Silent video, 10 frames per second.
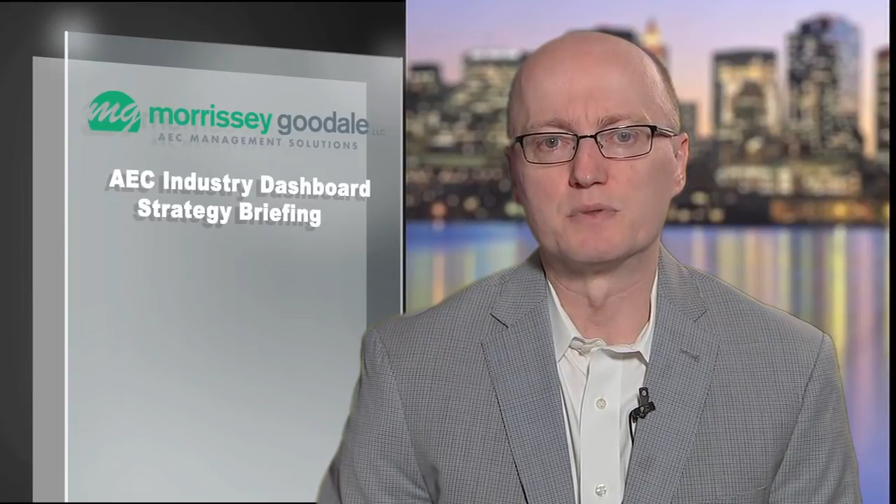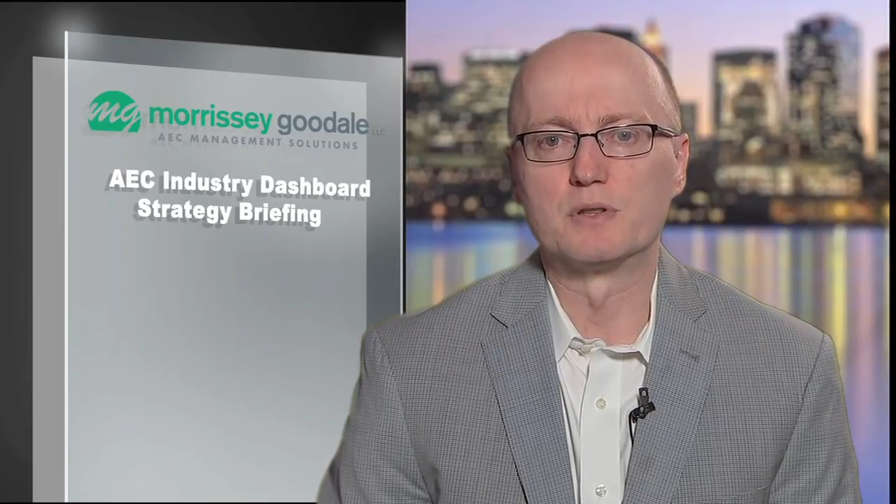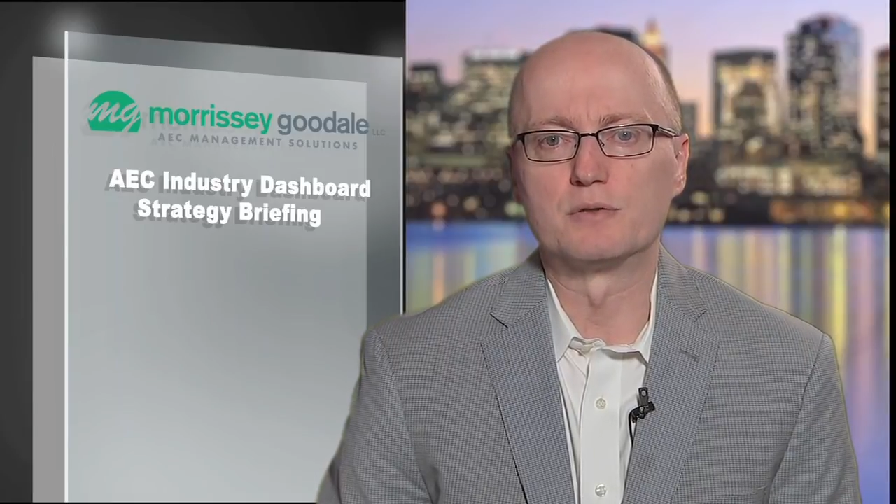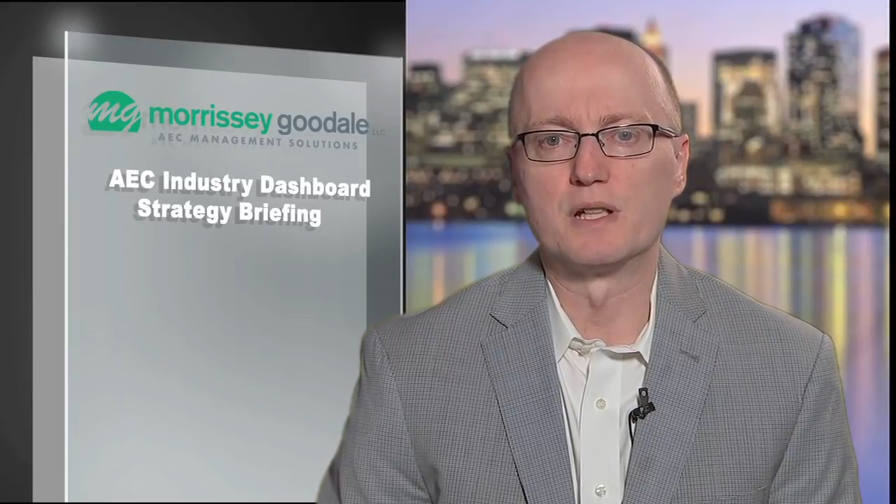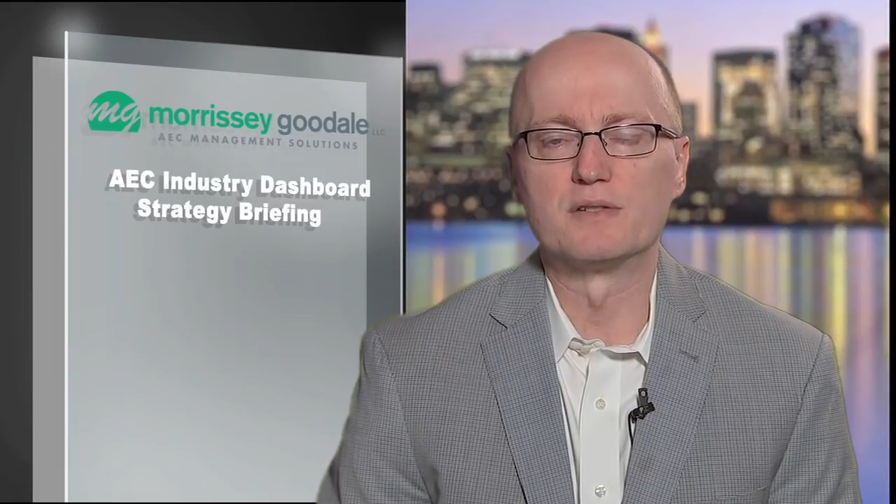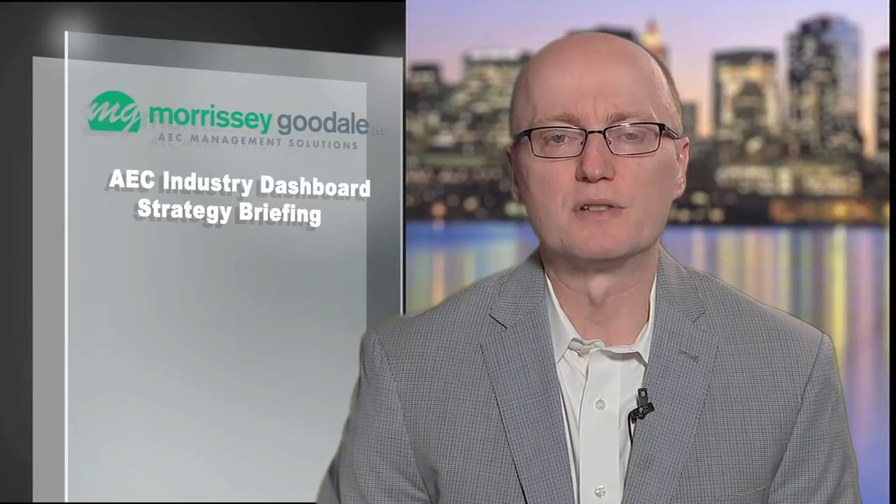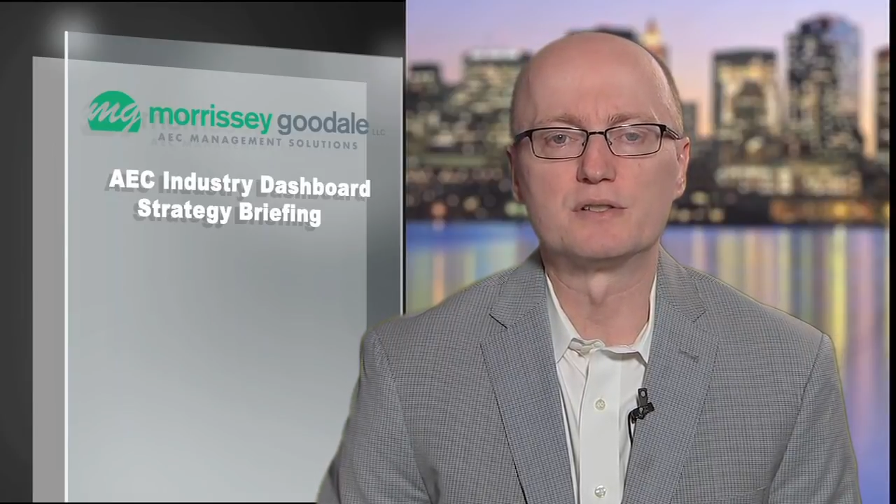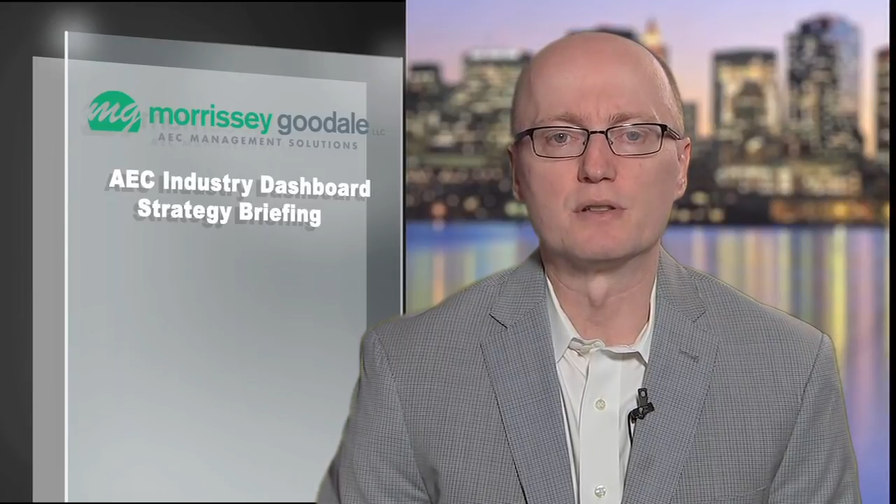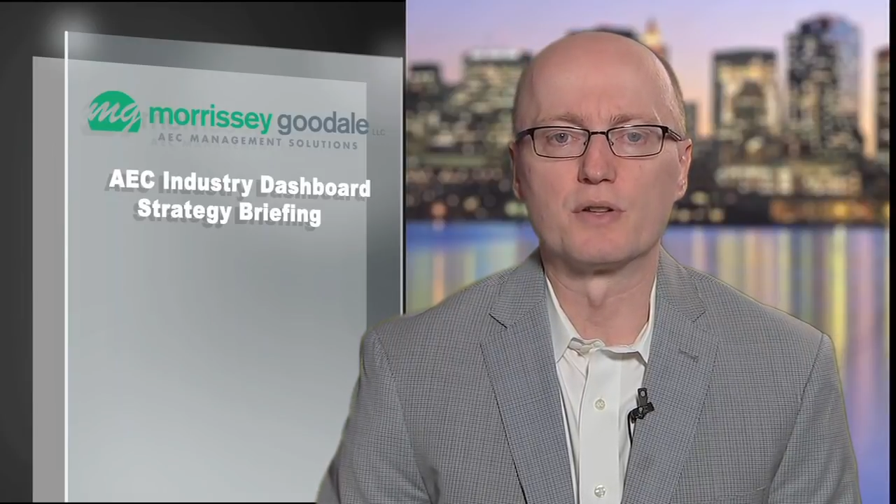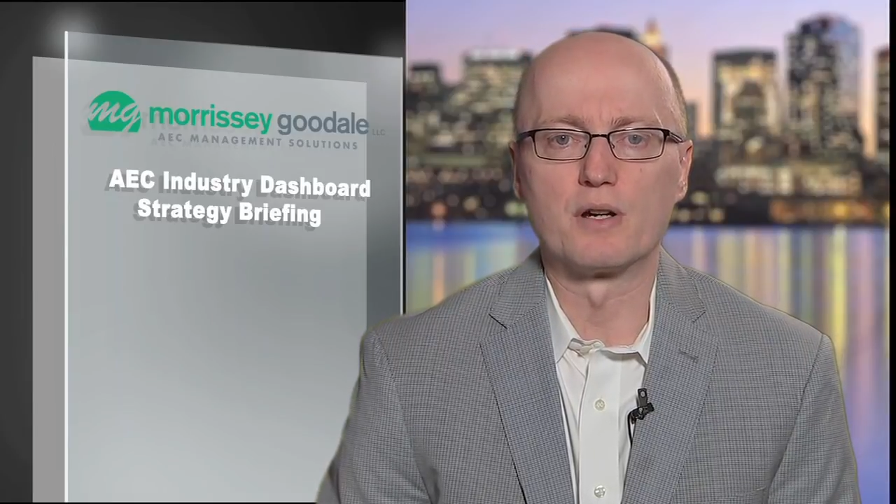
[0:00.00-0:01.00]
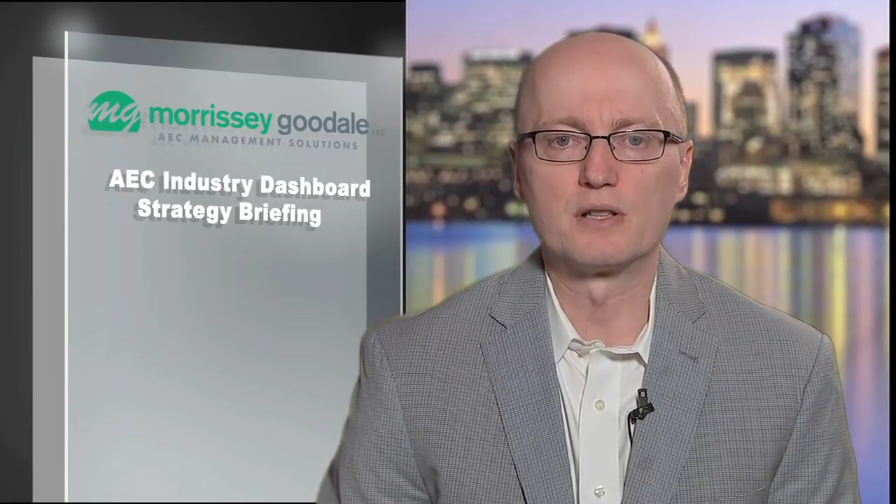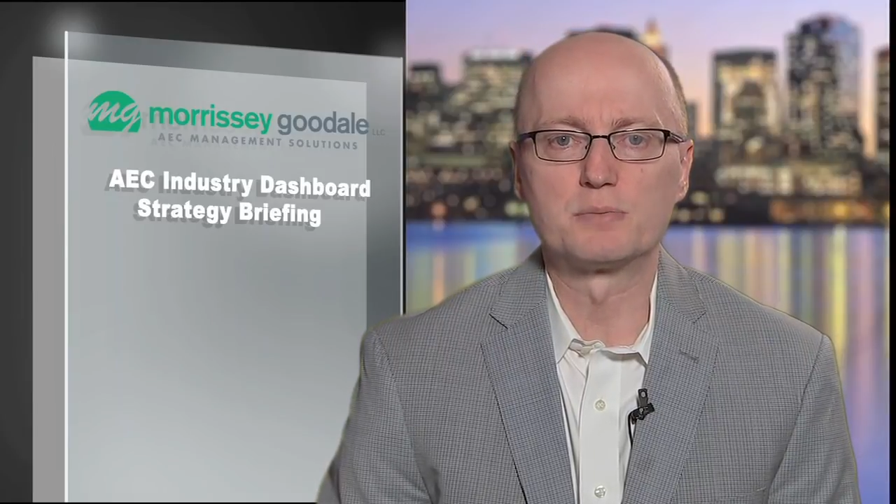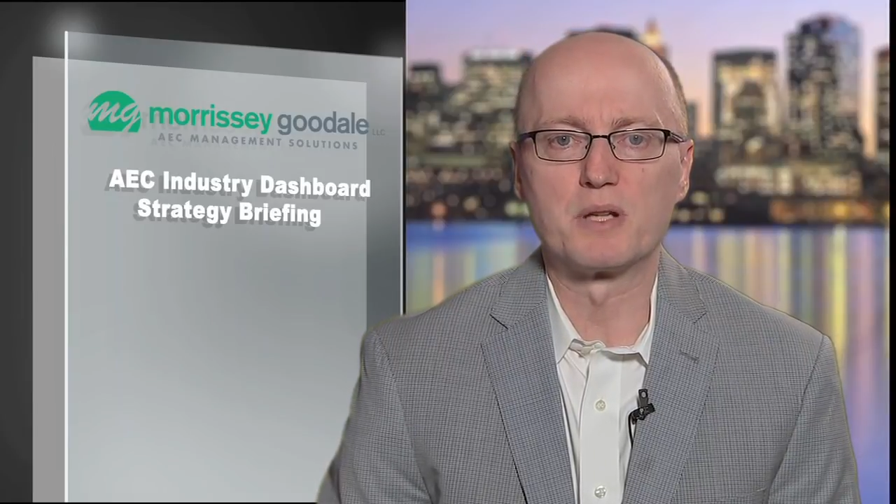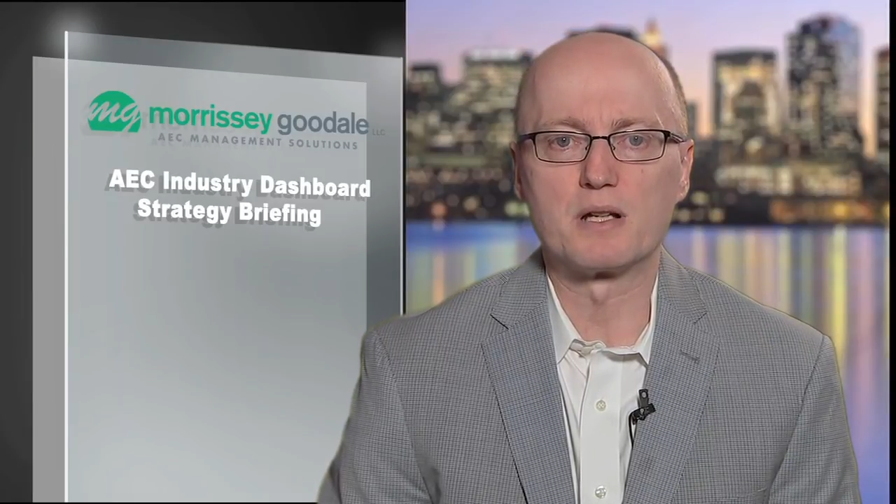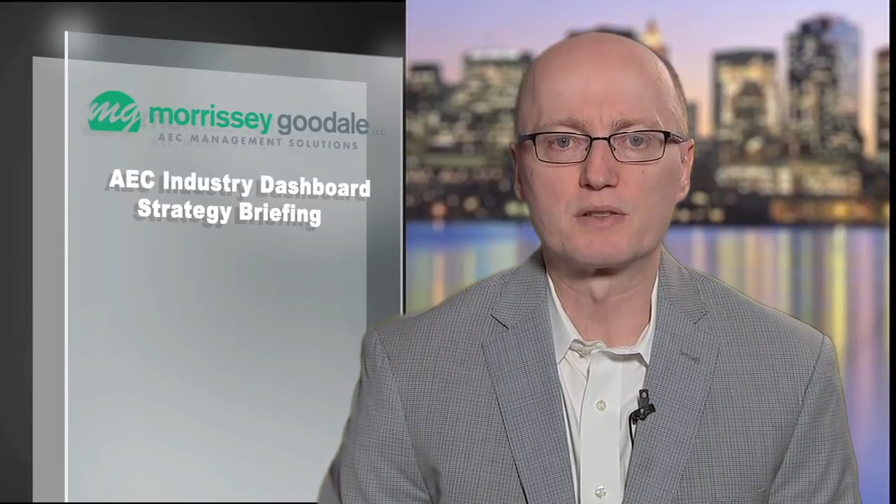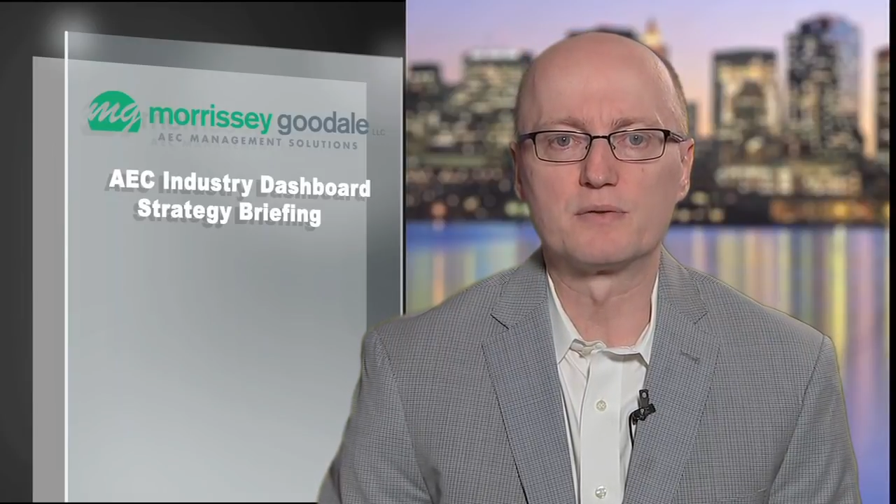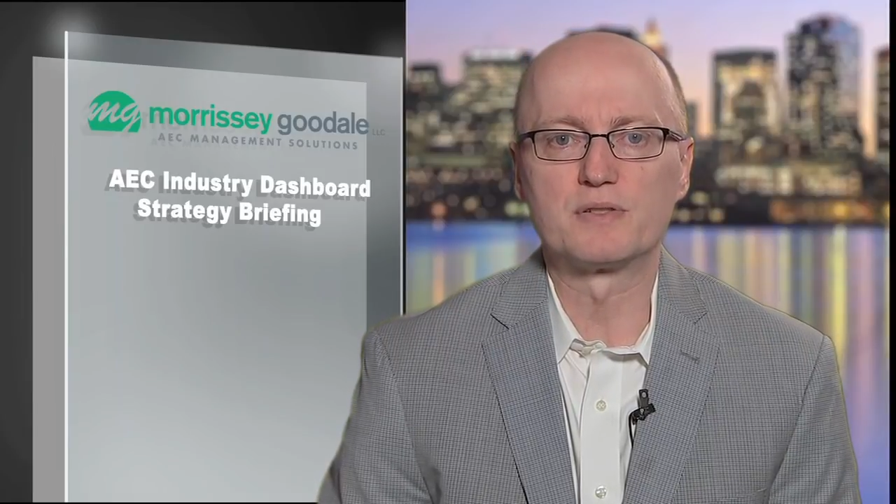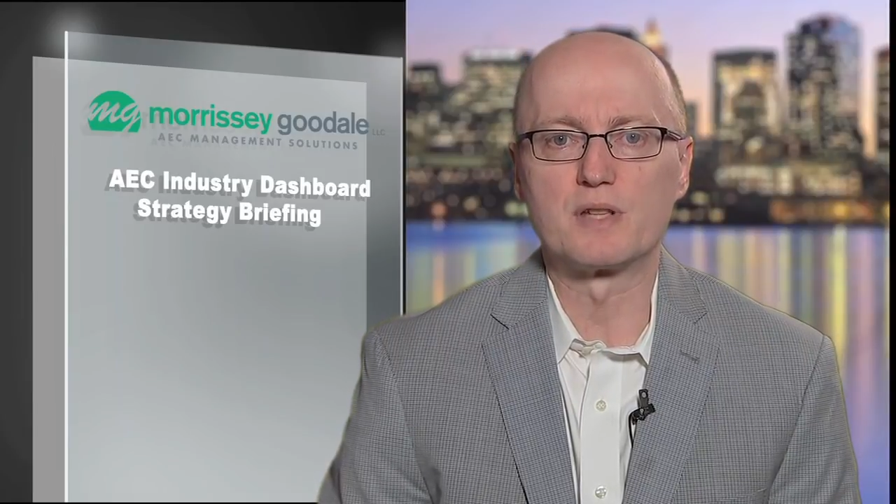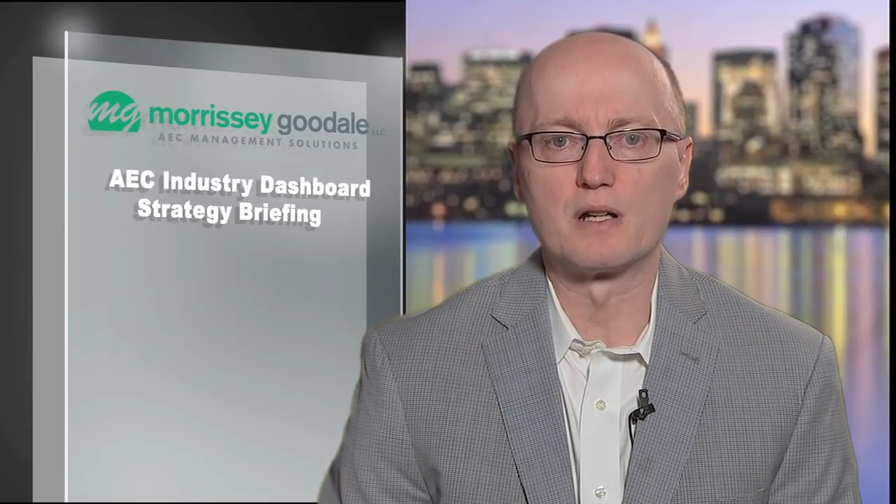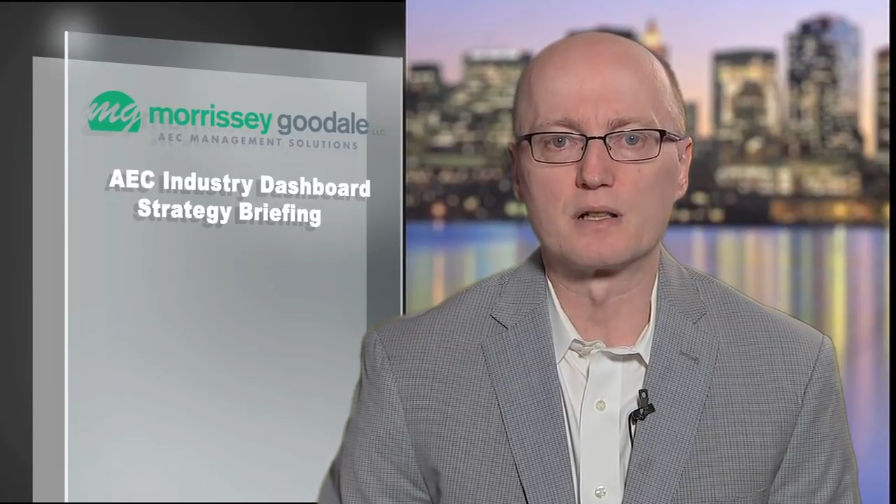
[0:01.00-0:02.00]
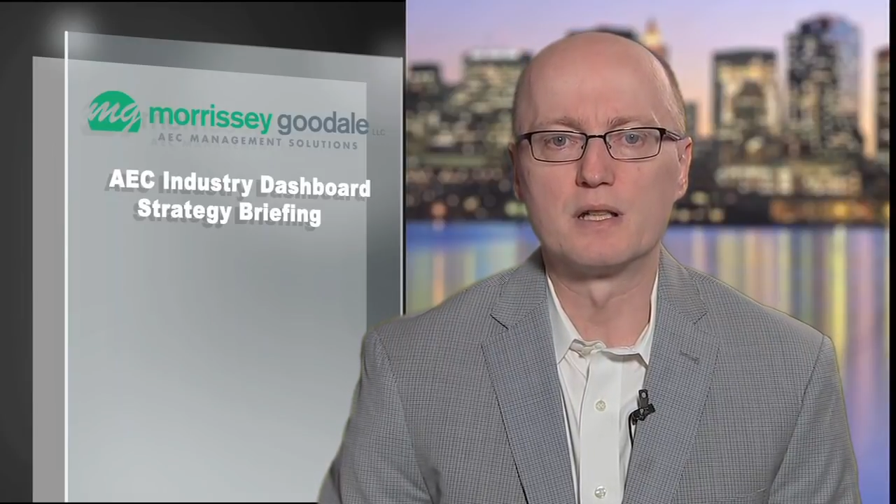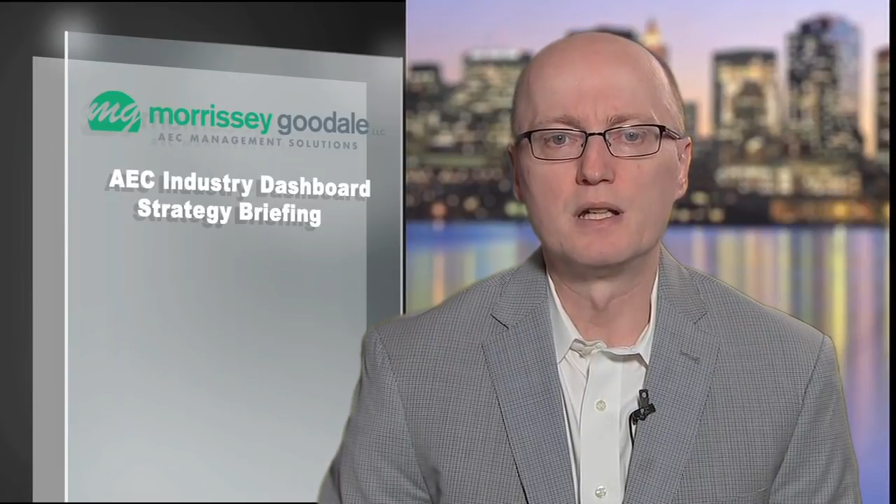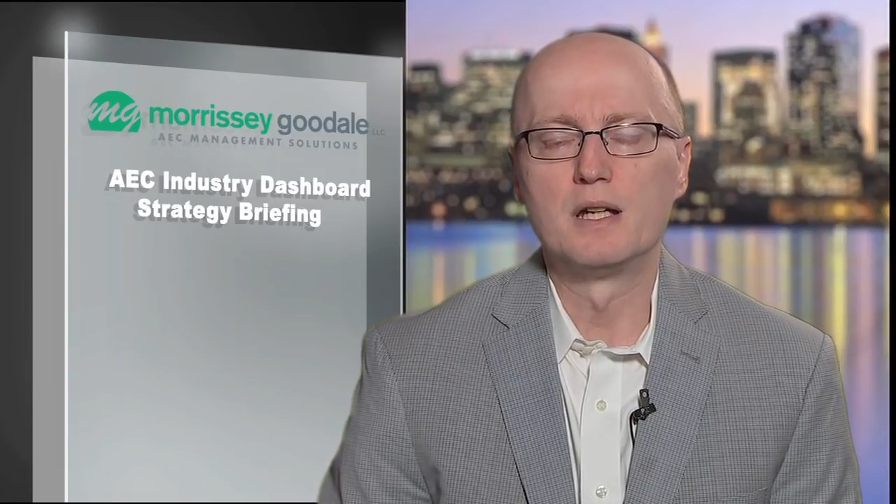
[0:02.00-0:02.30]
to transition large blocks of stock